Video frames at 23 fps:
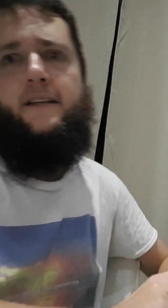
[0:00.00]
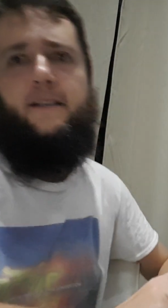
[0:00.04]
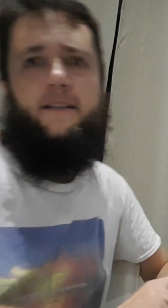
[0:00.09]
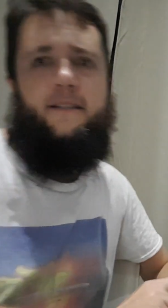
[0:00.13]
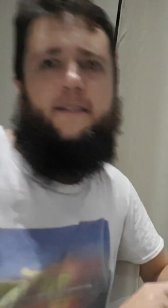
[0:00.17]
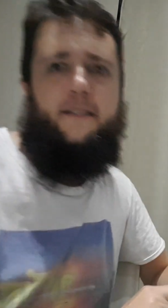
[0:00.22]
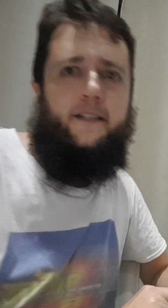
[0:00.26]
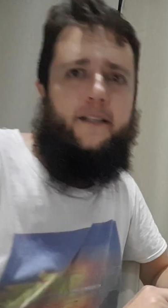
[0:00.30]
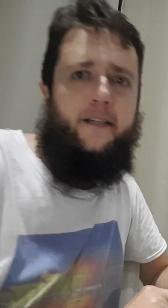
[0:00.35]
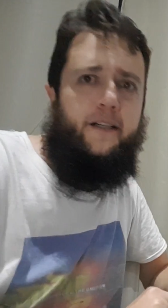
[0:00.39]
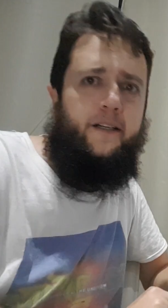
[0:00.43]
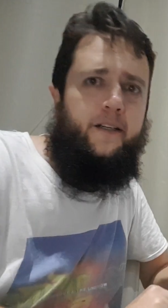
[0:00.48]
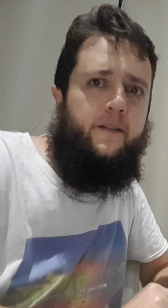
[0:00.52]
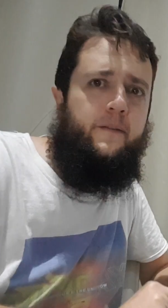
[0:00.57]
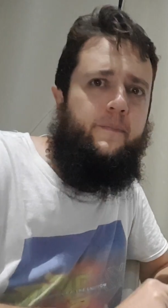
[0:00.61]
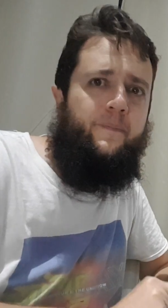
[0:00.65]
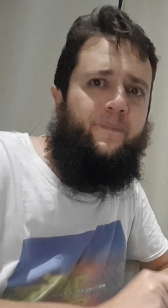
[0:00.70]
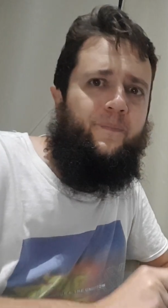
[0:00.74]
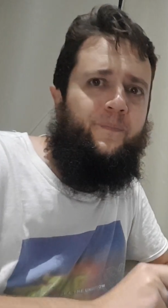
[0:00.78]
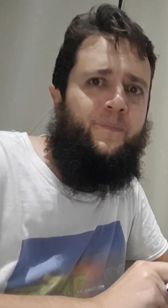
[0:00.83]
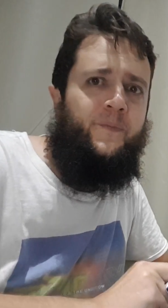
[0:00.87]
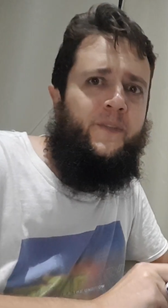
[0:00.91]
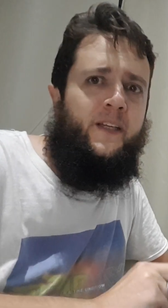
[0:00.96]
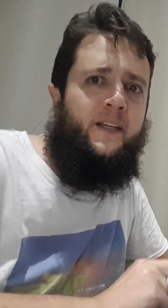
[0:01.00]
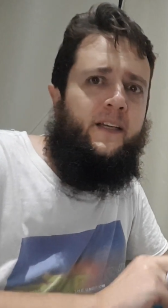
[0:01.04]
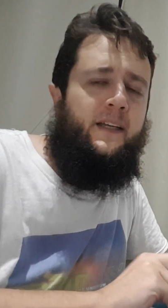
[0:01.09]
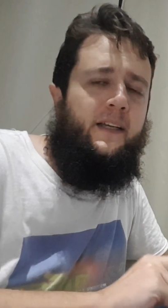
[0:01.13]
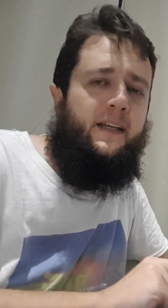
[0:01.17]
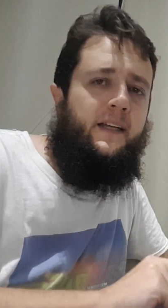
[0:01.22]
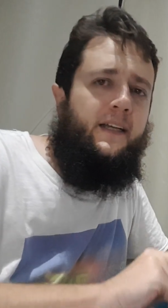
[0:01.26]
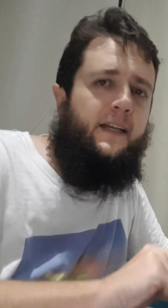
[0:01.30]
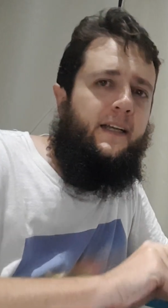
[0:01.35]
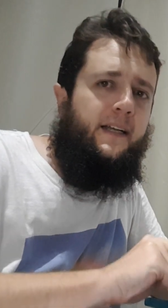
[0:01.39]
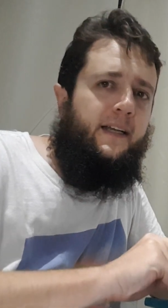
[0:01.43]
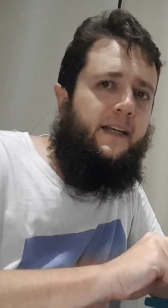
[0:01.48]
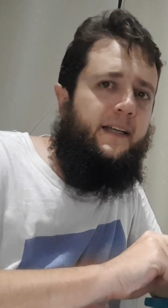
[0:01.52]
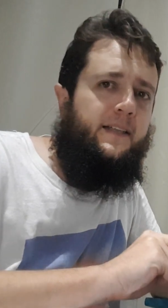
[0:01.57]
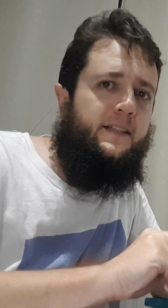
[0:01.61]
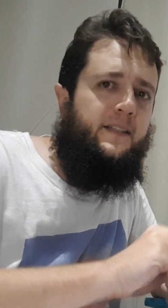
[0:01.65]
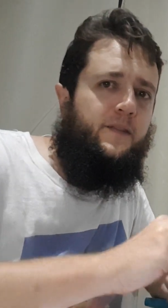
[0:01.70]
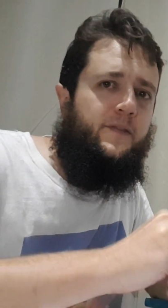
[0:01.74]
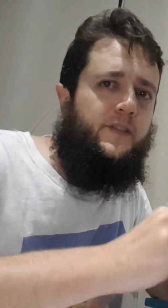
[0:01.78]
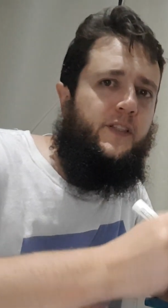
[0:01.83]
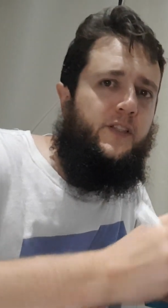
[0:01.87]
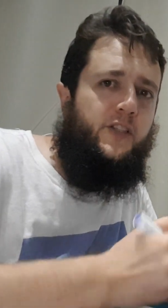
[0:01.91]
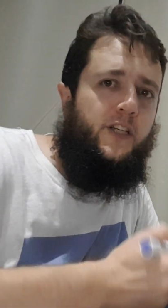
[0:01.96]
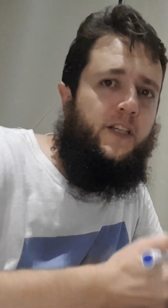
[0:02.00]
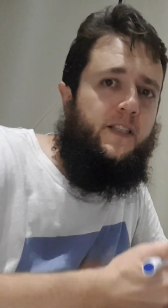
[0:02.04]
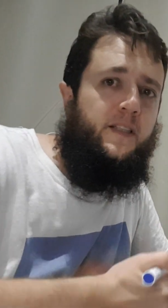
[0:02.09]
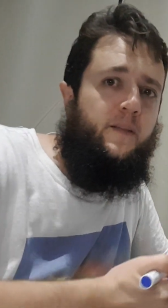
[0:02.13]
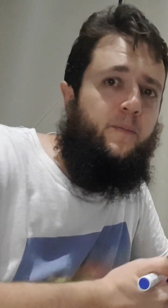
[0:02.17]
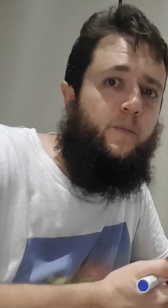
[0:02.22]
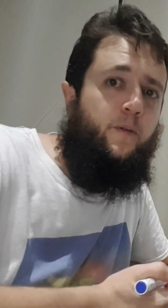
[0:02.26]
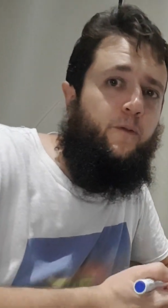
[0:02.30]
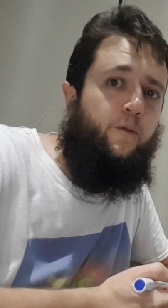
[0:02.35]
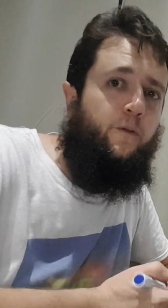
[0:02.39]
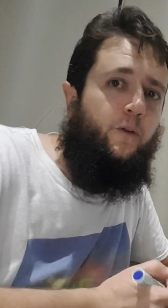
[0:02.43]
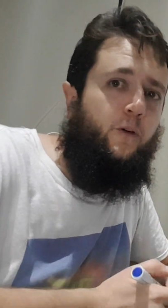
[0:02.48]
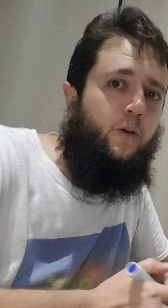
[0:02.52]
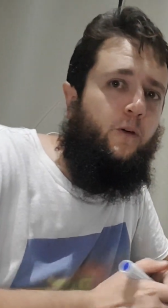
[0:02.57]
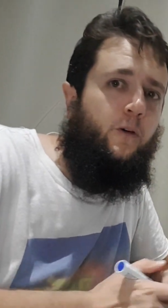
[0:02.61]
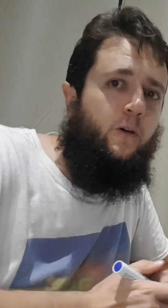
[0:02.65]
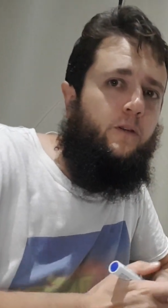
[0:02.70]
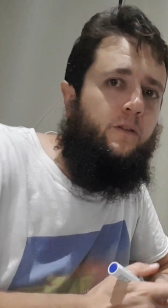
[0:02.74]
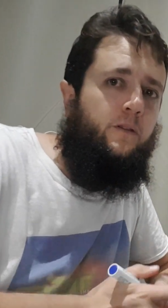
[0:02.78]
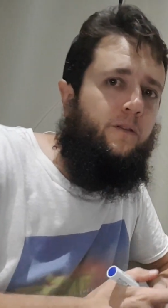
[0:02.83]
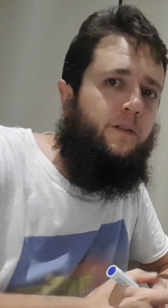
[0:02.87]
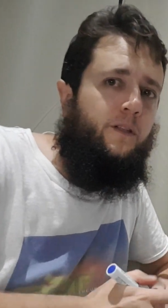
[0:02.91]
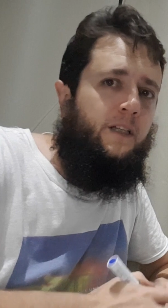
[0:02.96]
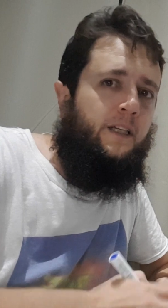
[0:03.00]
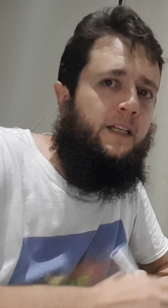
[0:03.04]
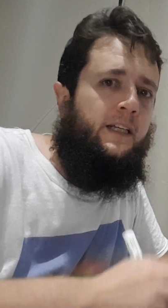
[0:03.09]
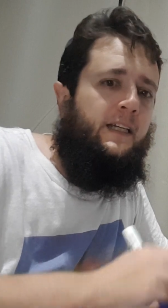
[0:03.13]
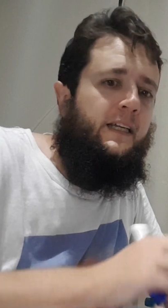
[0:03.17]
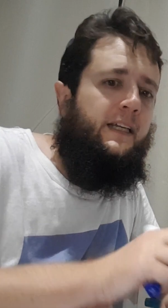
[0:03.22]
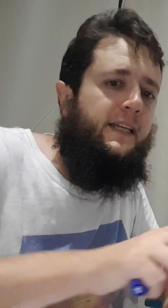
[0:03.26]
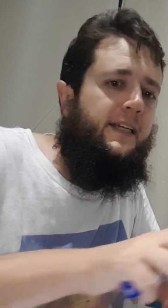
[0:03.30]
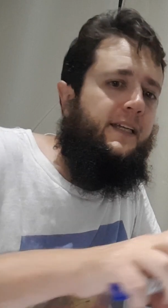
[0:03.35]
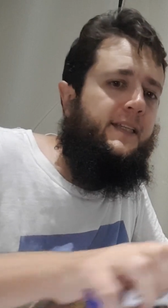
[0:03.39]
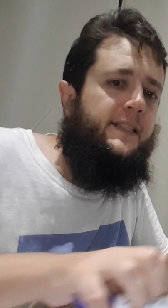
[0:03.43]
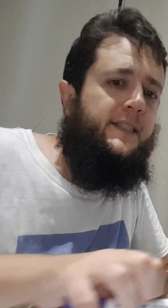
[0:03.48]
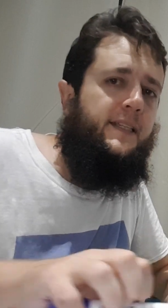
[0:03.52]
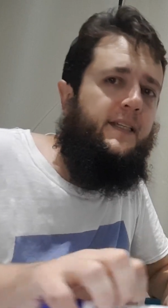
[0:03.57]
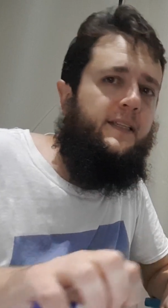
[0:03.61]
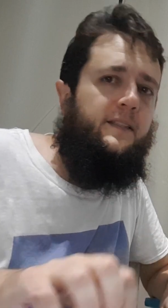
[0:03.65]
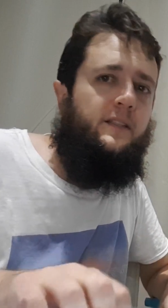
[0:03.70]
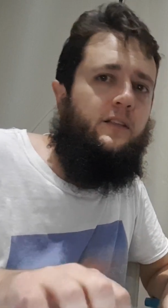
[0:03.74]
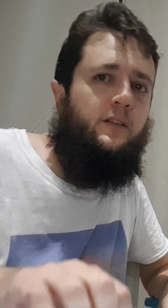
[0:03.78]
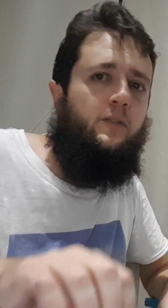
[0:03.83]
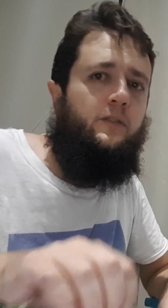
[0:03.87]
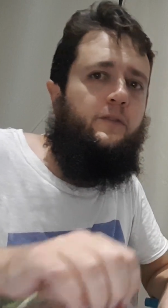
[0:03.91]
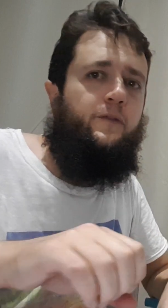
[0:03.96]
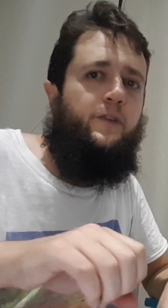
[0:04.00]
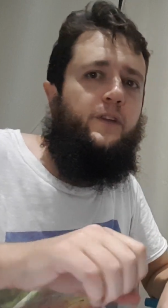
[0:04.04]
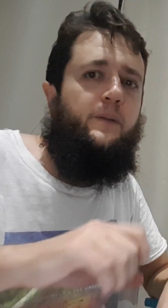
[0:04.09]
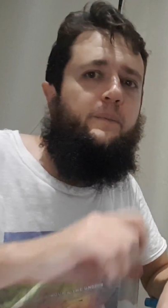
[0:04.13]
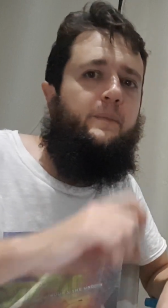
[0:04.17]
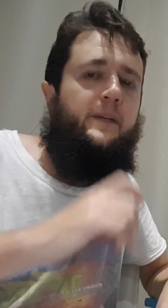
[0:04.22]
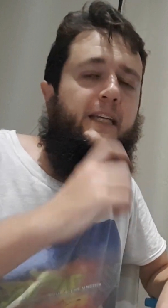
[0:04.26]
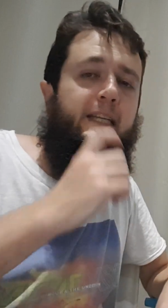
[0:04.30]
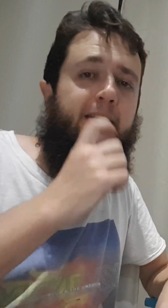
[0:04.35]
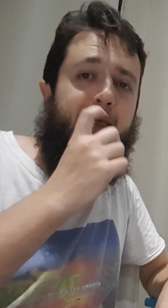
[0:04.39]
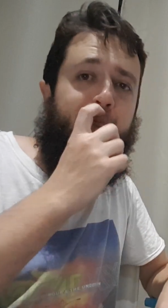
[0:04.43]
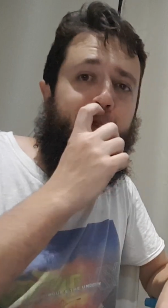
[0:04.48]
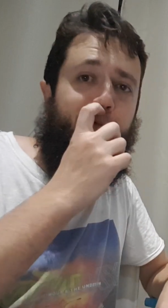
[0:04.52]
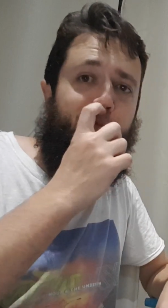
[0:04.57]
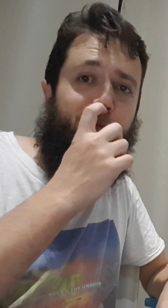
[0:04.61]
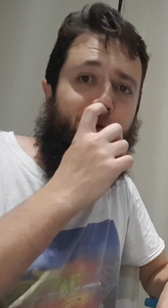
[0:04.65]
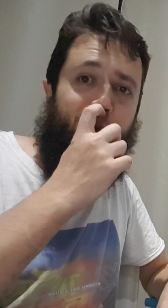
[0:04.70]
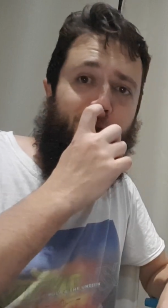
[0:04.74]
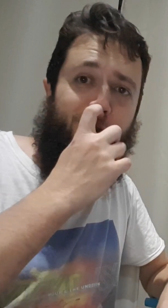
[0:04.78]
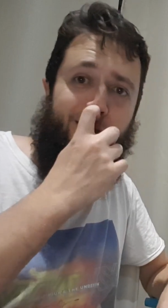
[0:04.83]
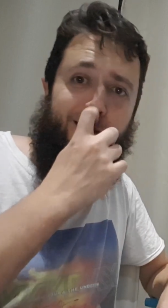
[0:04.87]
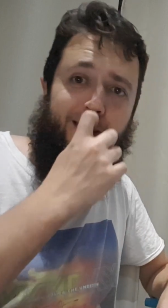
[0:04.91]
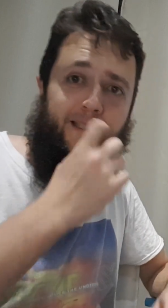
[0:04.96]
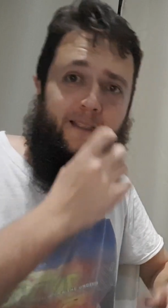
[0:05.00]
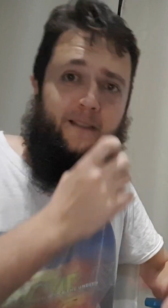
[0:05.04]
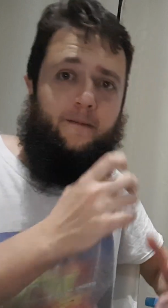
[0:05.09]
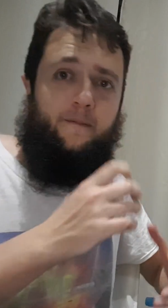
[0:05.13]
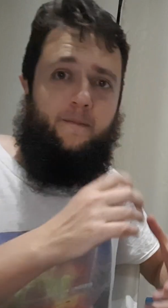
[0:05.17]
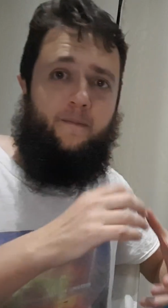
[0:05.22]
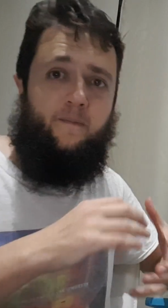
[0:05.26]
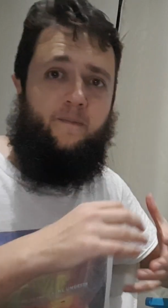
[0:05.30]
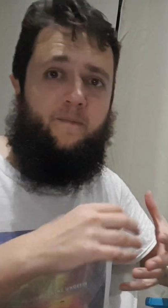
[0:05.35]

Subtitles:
So, as I've suggested before, easier to look for the median first.